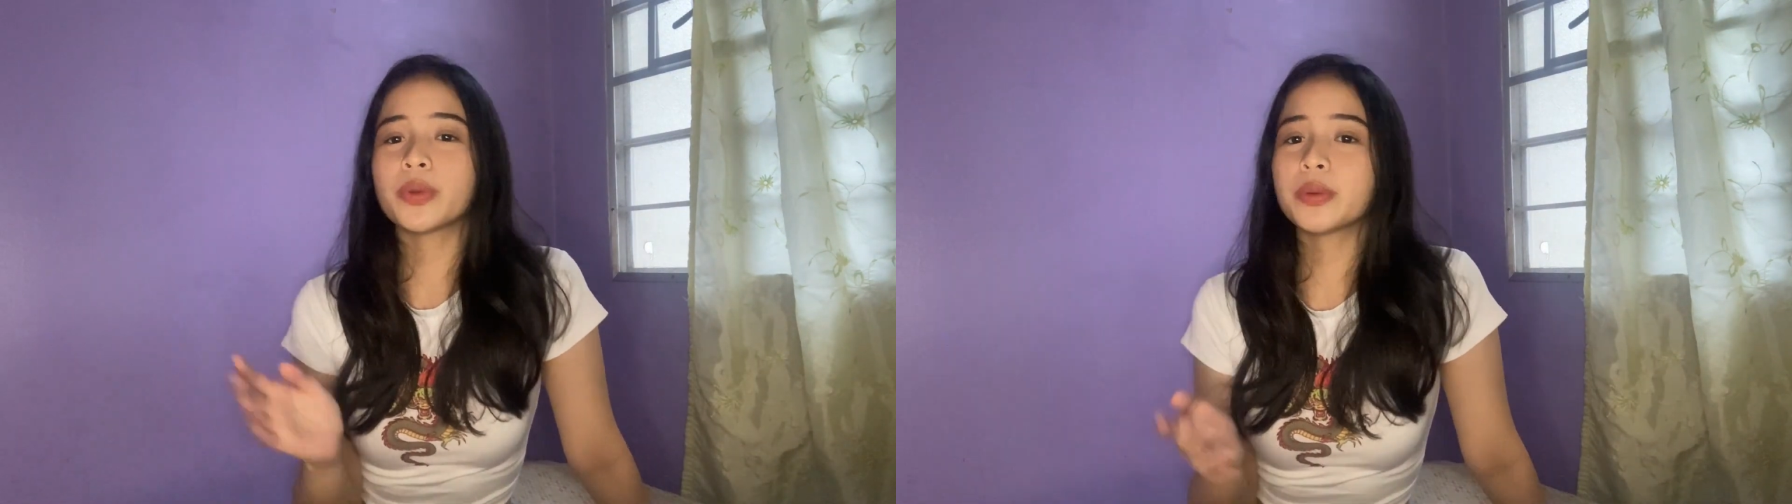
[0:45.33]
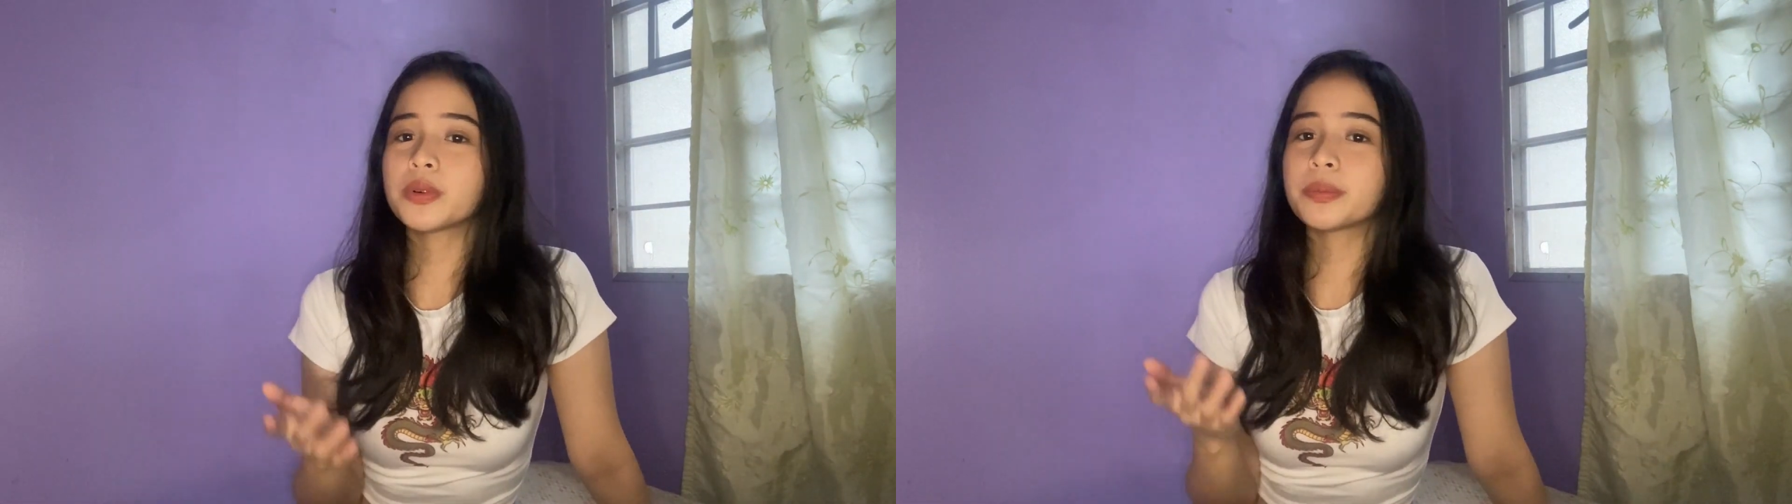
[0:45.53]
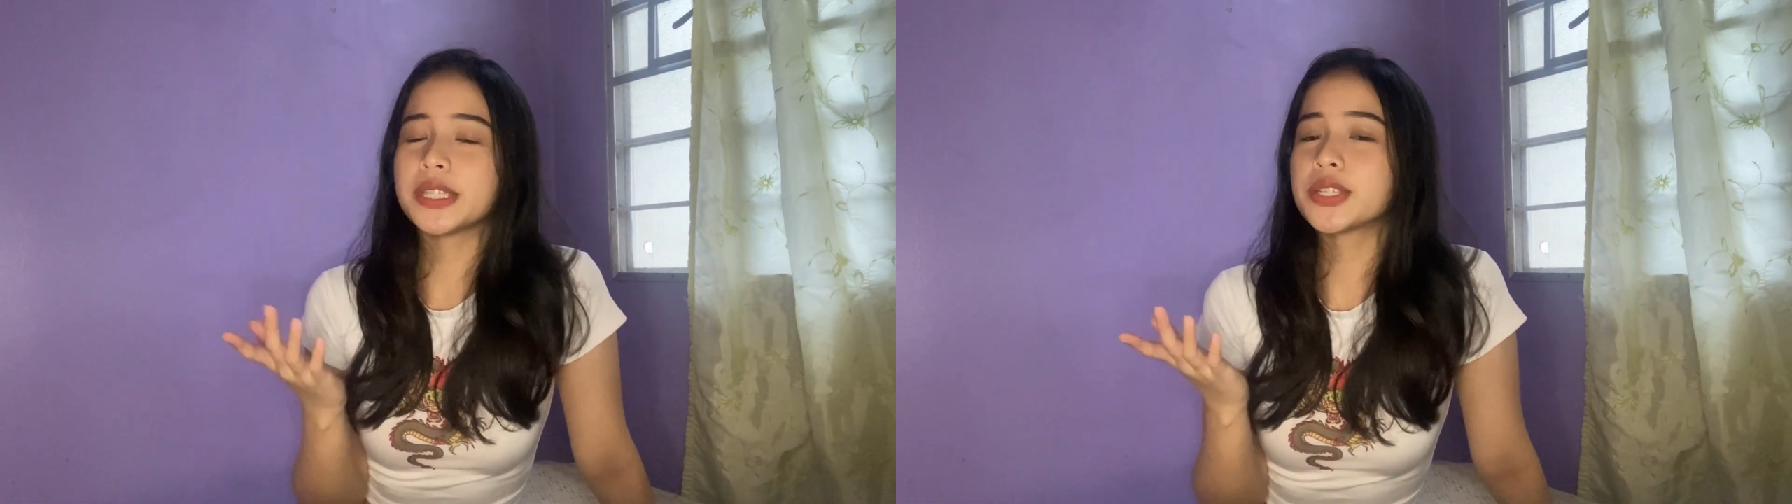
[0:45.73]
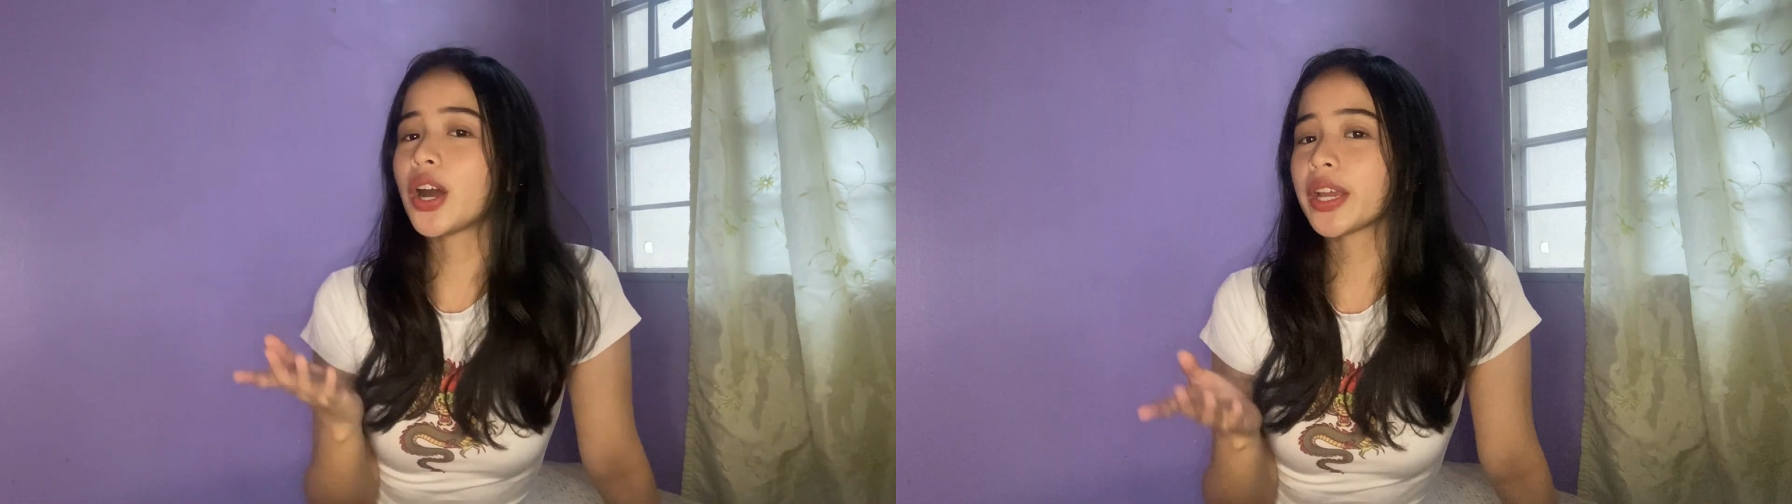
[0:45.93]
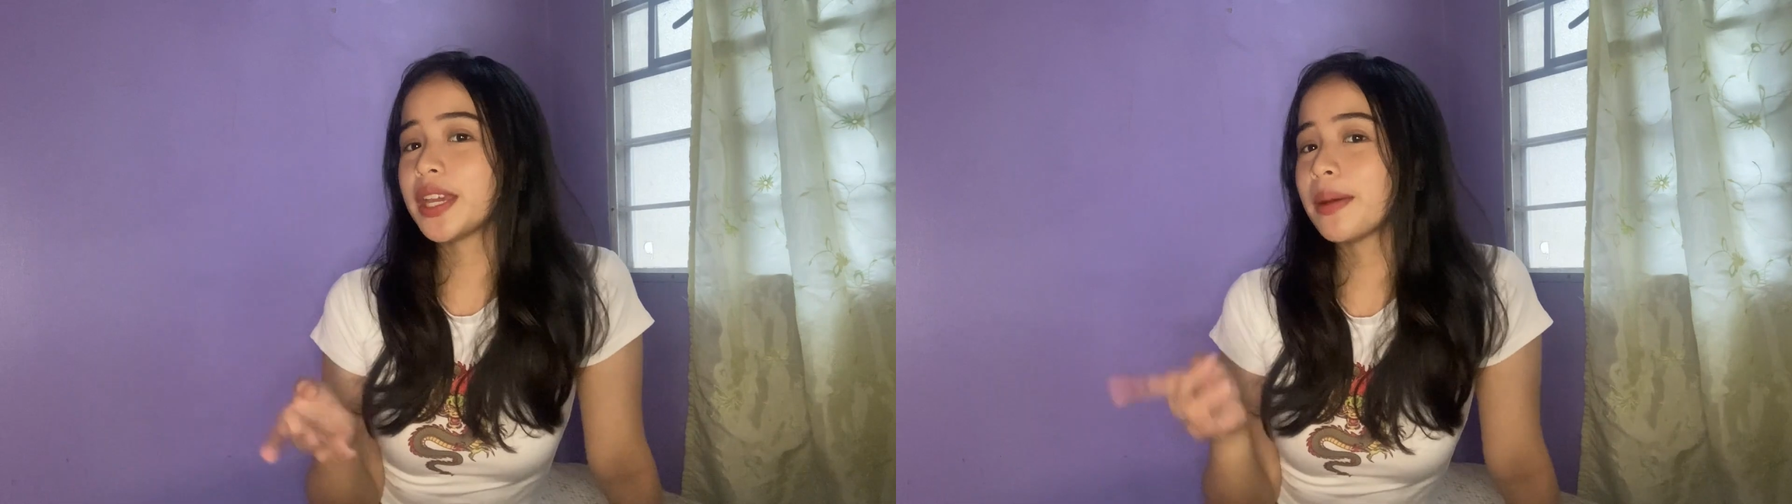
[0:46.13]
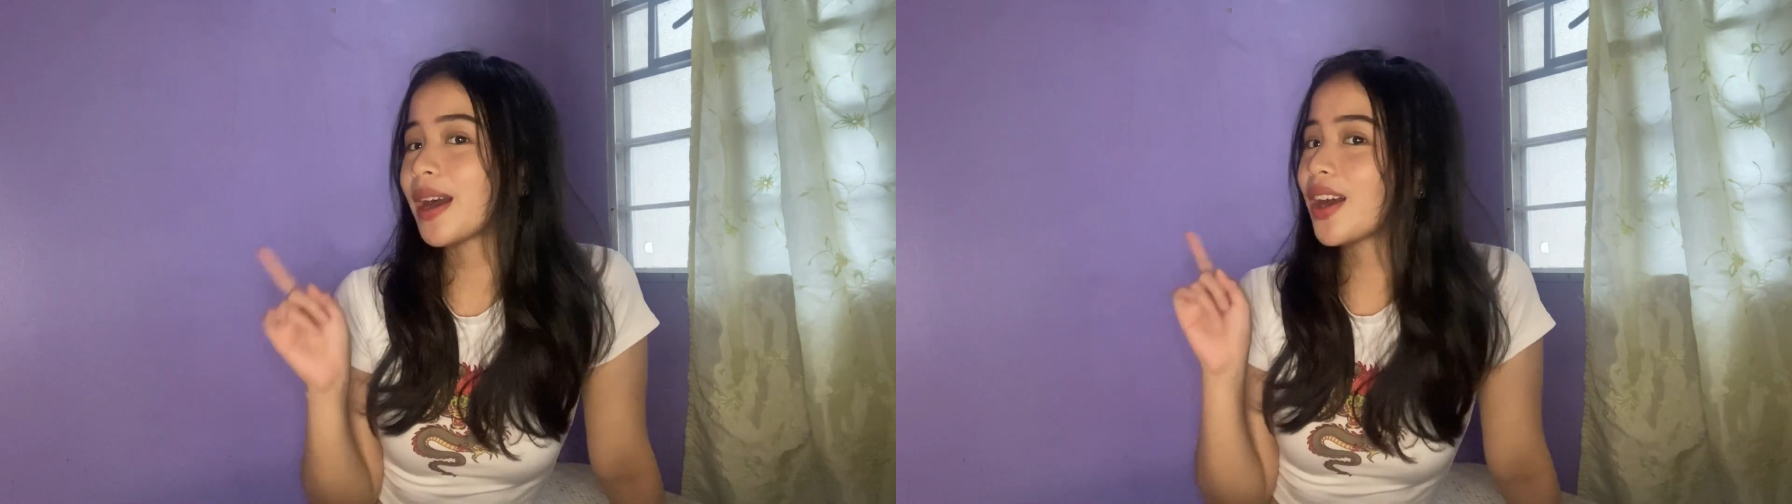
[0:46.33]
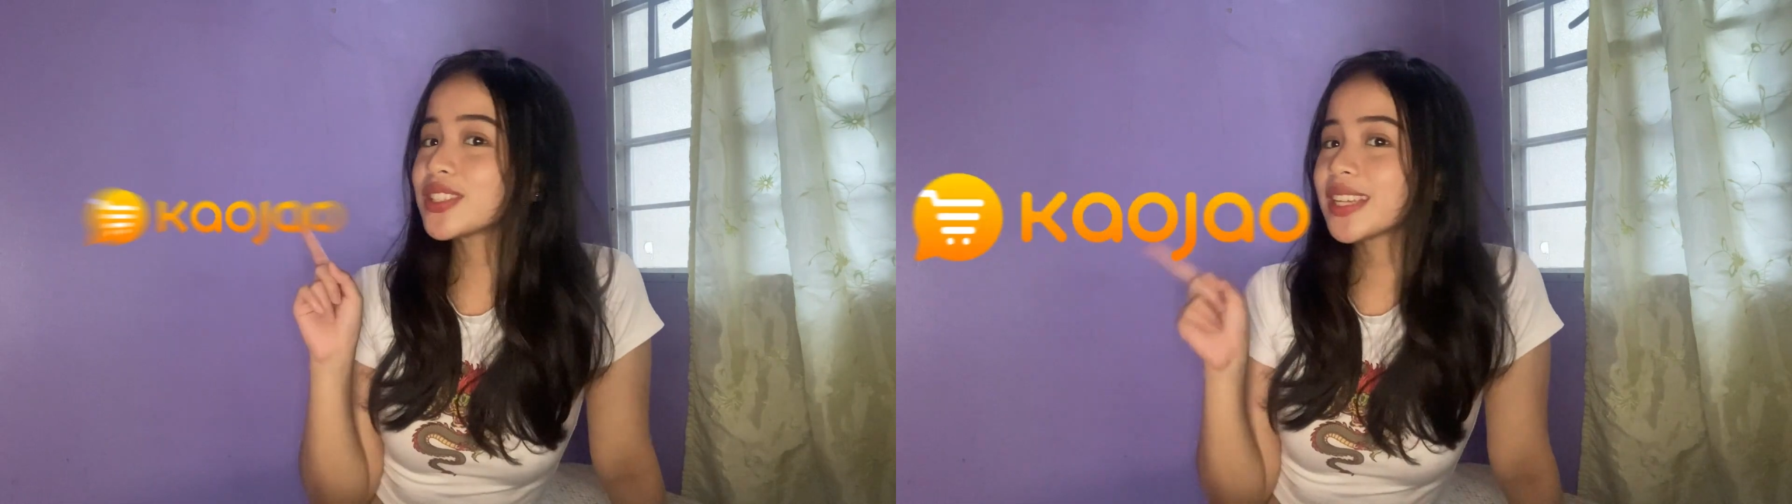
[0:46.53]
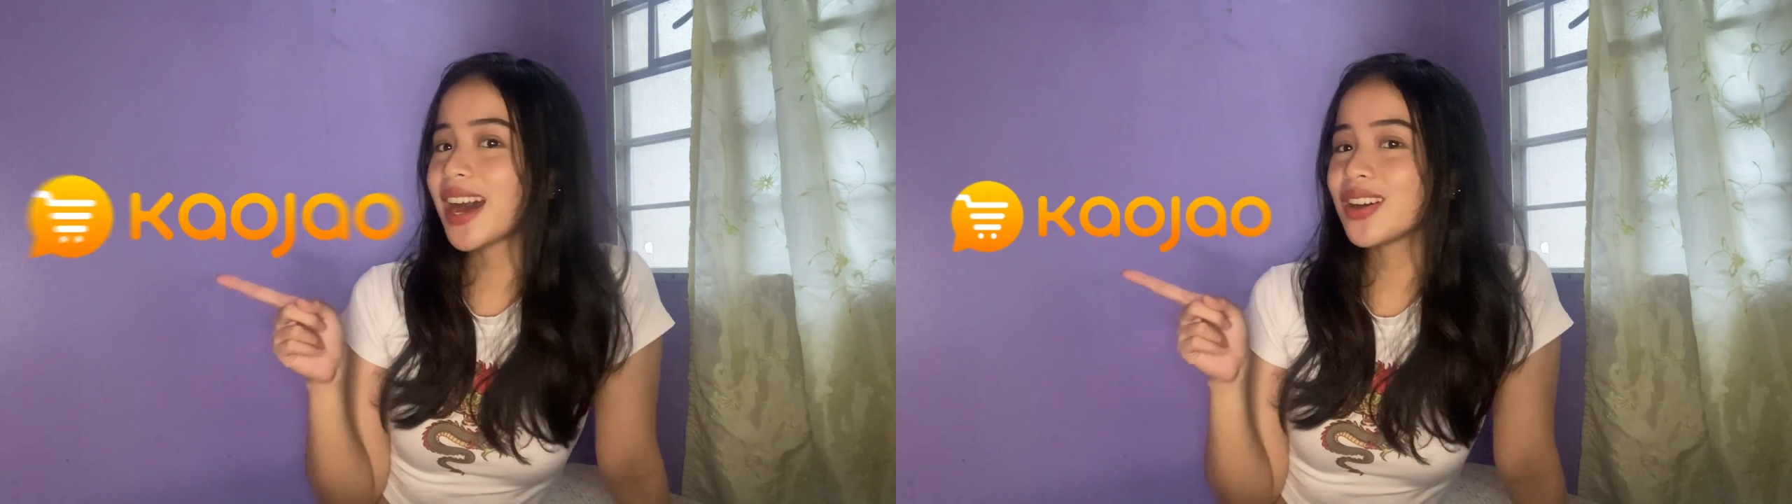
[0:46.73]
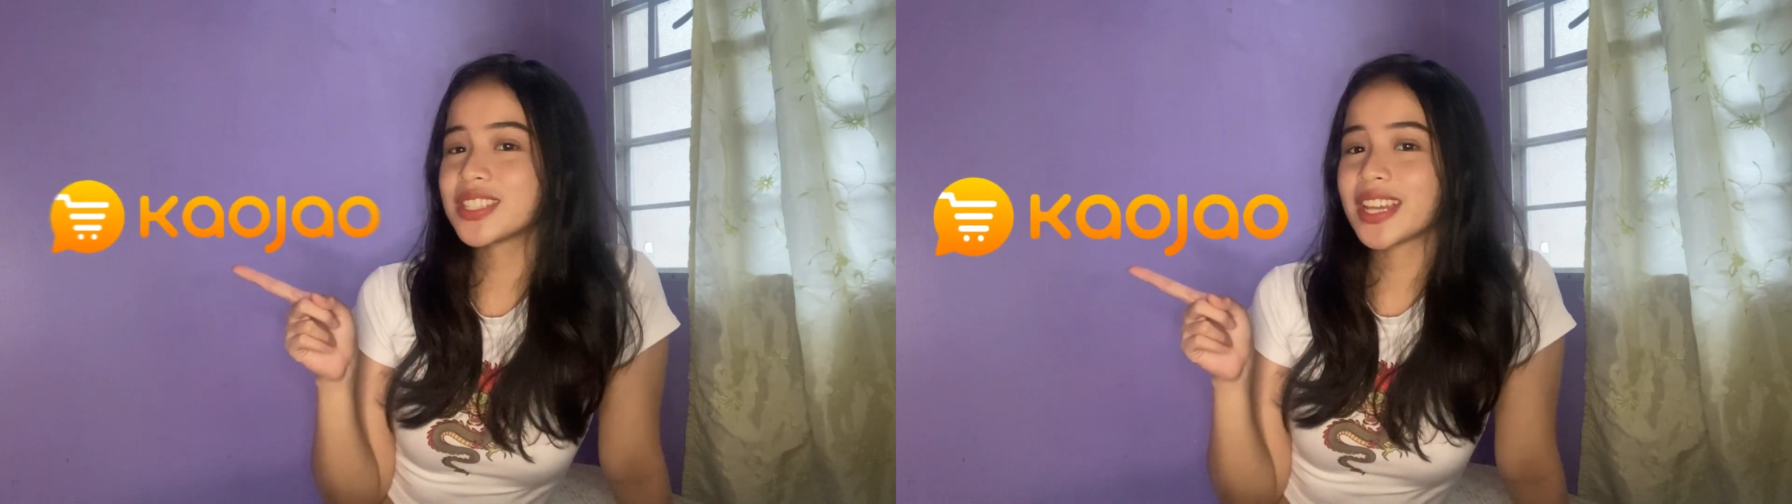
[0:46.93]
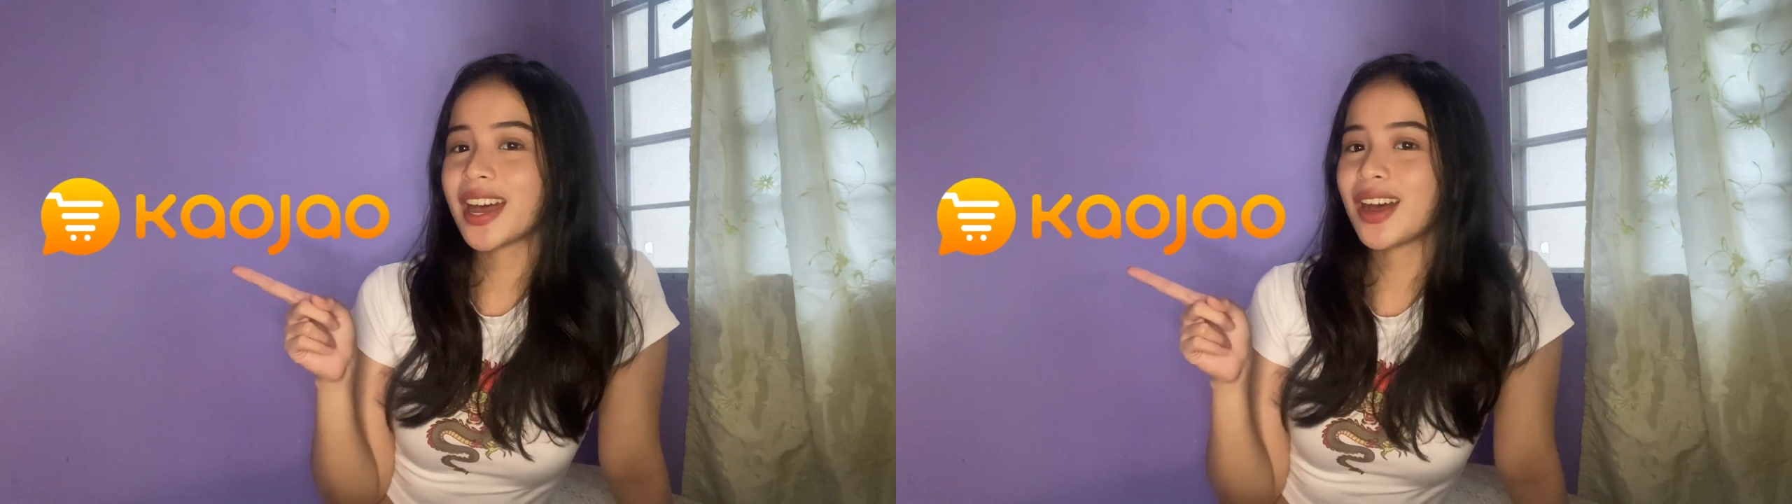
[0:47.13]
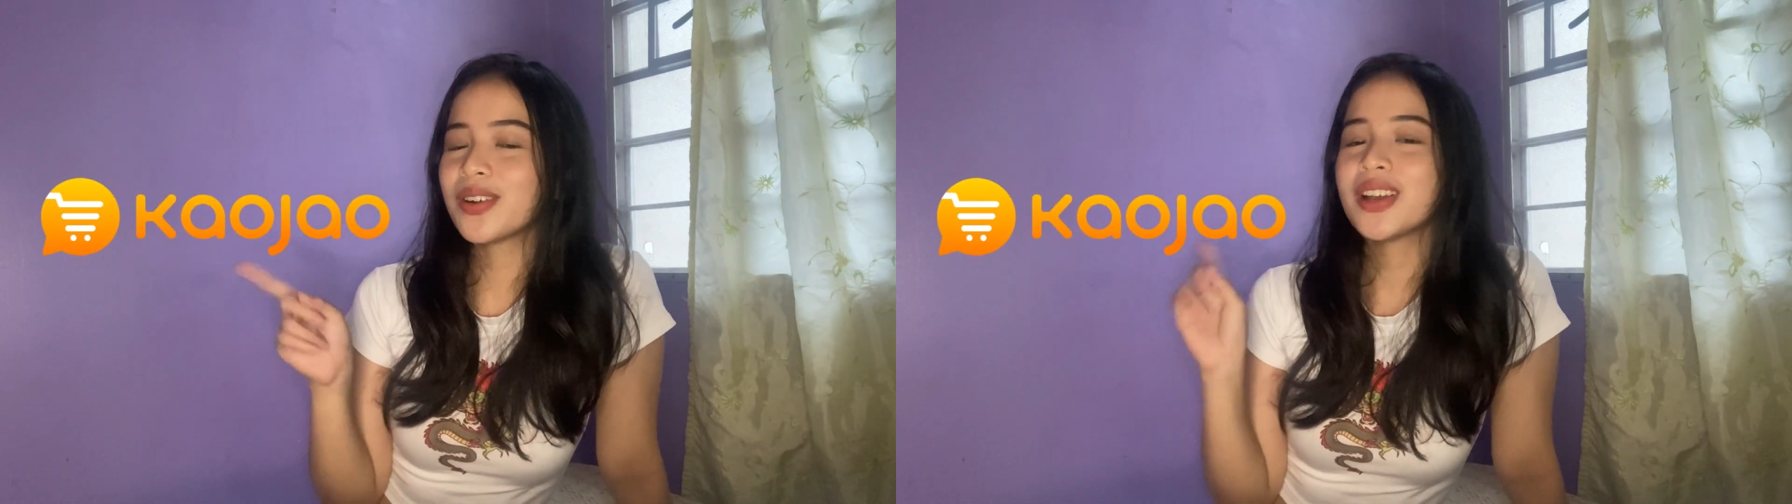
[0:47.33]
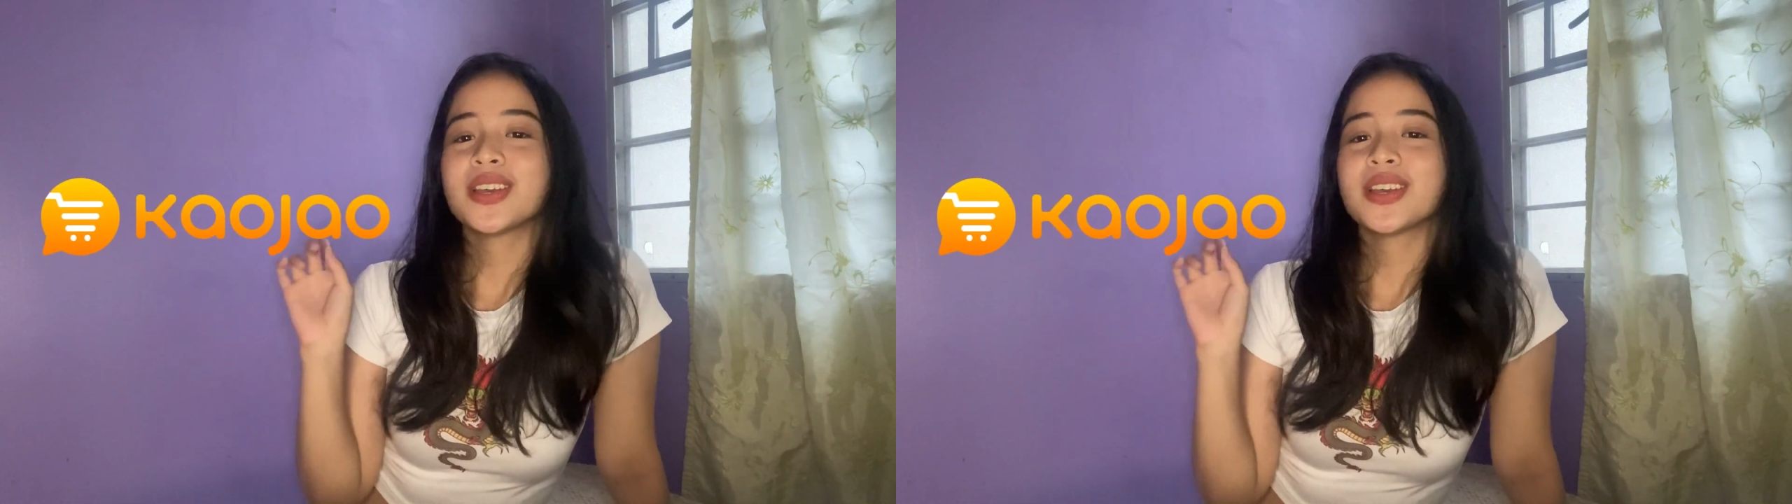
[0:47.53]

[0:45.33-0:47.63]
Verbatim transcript: we will be talking about Kaojao.